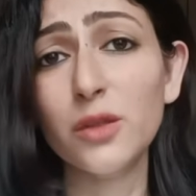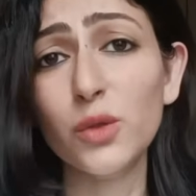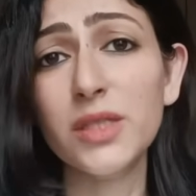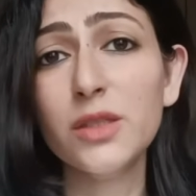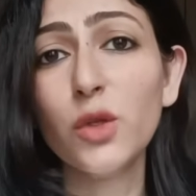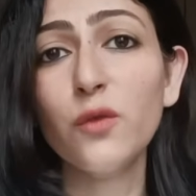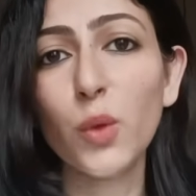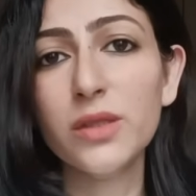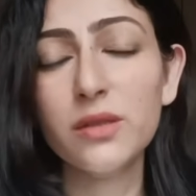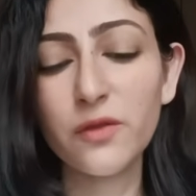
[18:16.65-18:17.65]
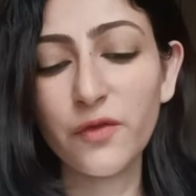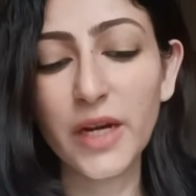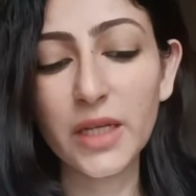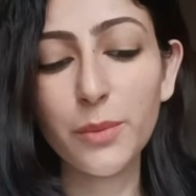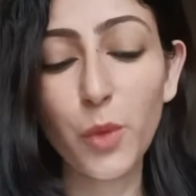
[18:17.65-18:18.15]
You know, Six of Wands is a
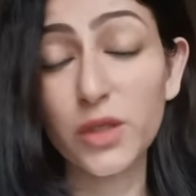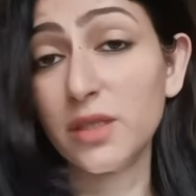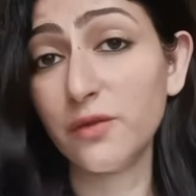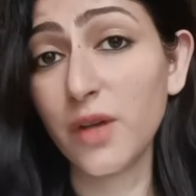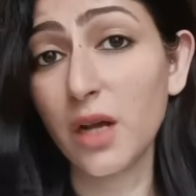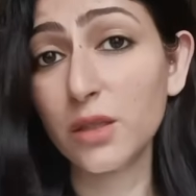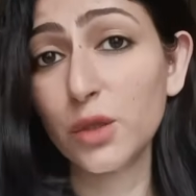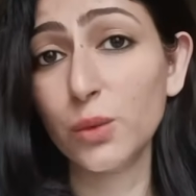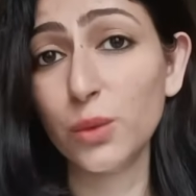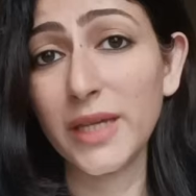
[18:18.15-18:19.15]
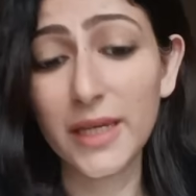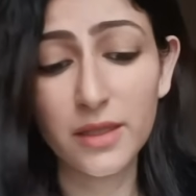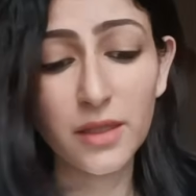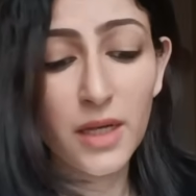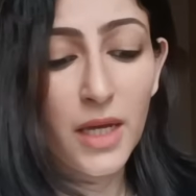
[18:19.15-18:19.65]
very positive card to
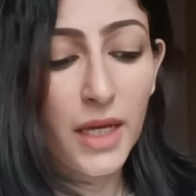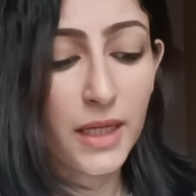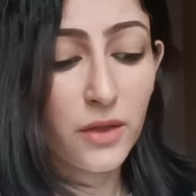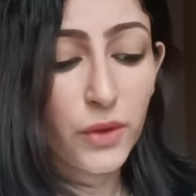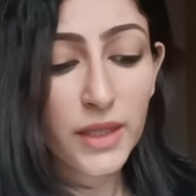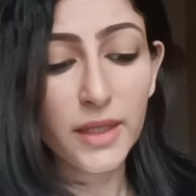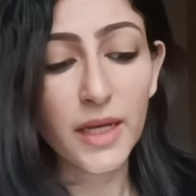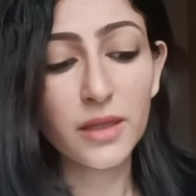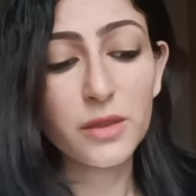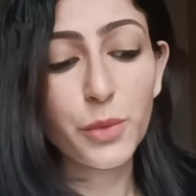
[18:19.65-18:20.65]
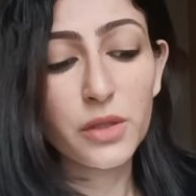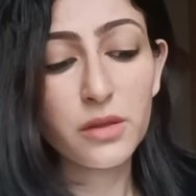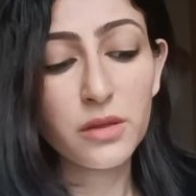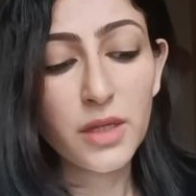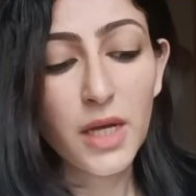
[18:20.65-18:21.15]
get in a reading. And this
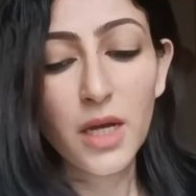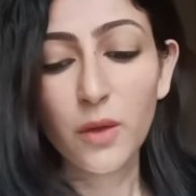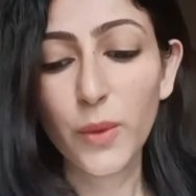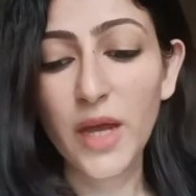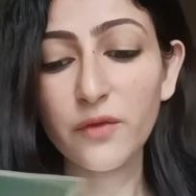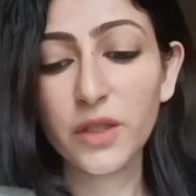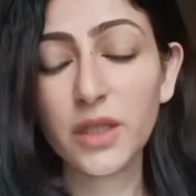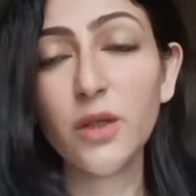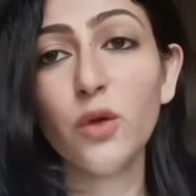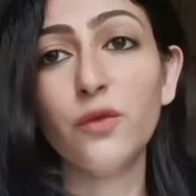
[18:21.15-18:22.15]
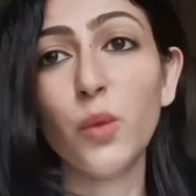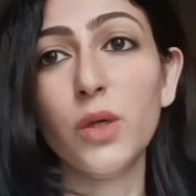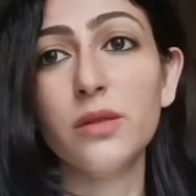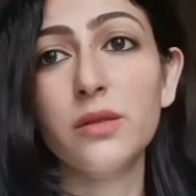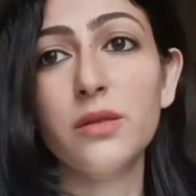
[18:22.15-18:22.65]
person, we have the King of
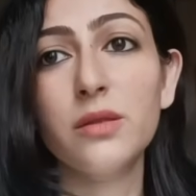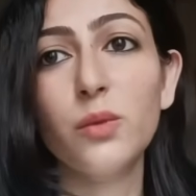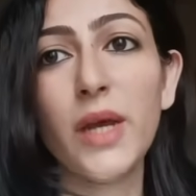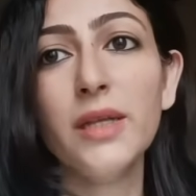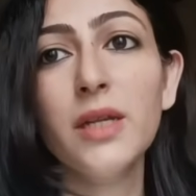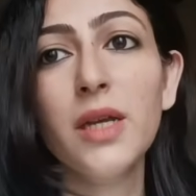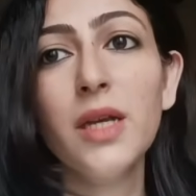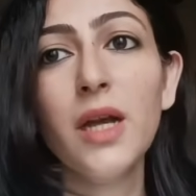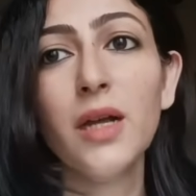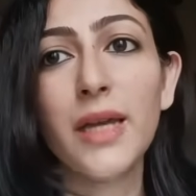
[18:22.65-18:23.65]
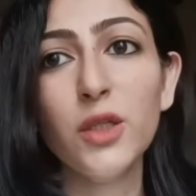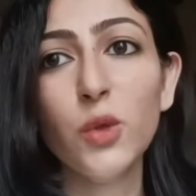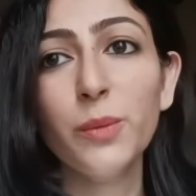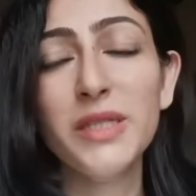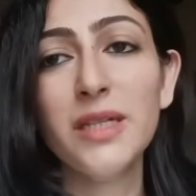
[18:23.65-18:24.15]
Wands, right? Again, you
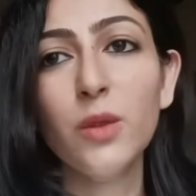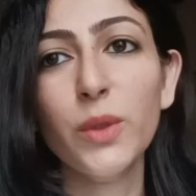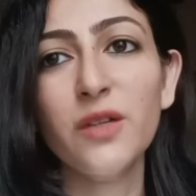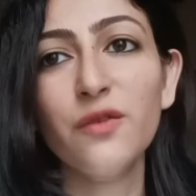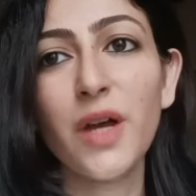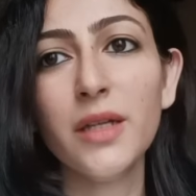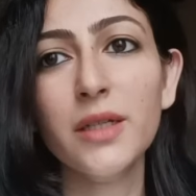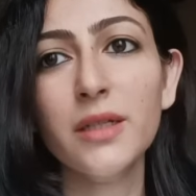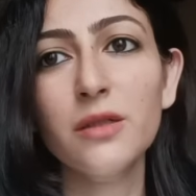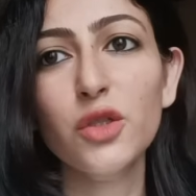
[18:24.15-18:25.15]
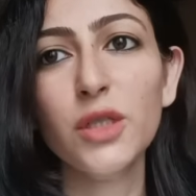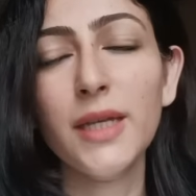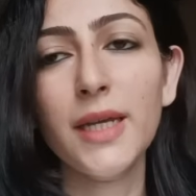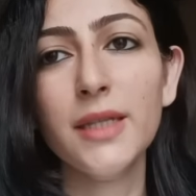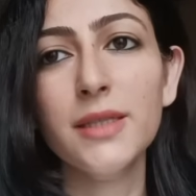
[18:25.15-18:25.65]
could be dealing with a fire
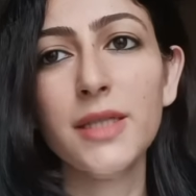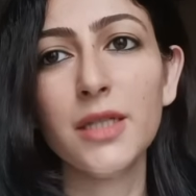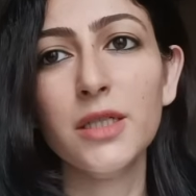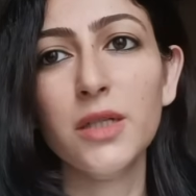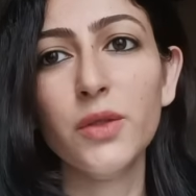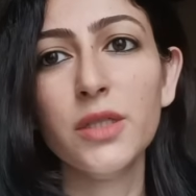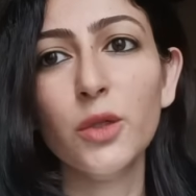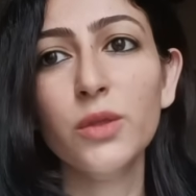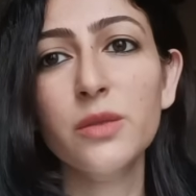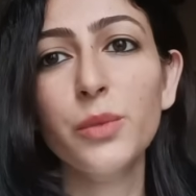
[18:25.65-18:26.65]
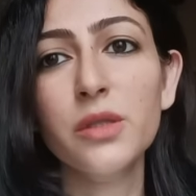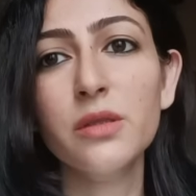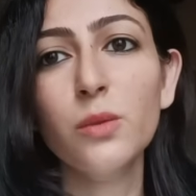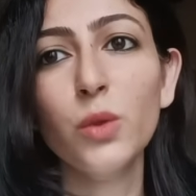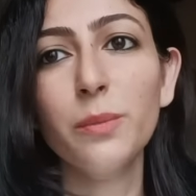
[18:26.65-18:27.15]
energy, Aries, Sagittarius, Leo. This
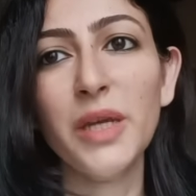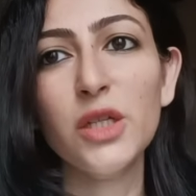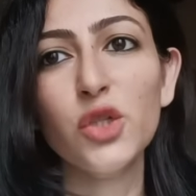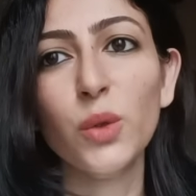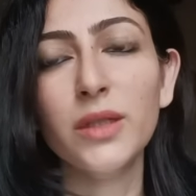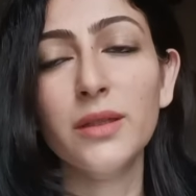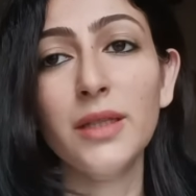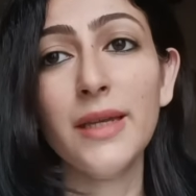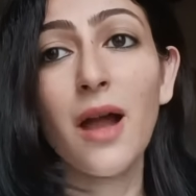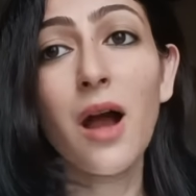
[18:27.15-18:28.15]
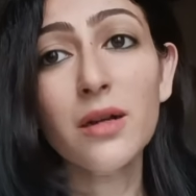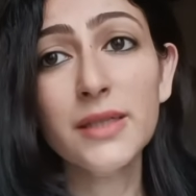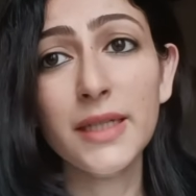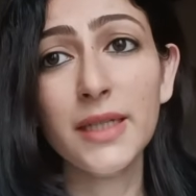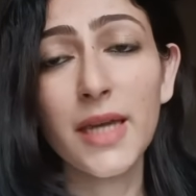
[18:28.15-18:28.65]
person would make sure that they are
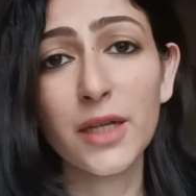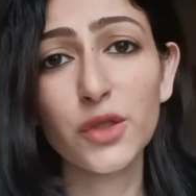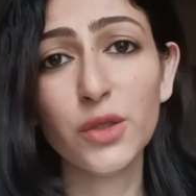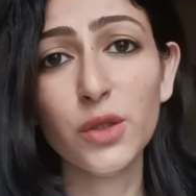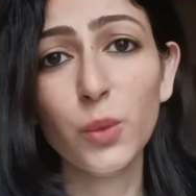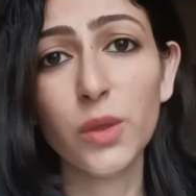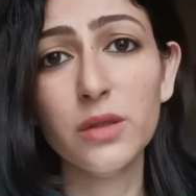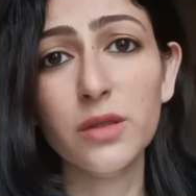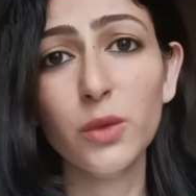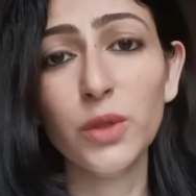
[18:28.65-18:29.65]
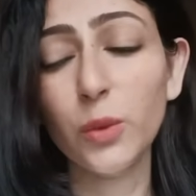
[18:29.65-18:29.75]
taking action towards you.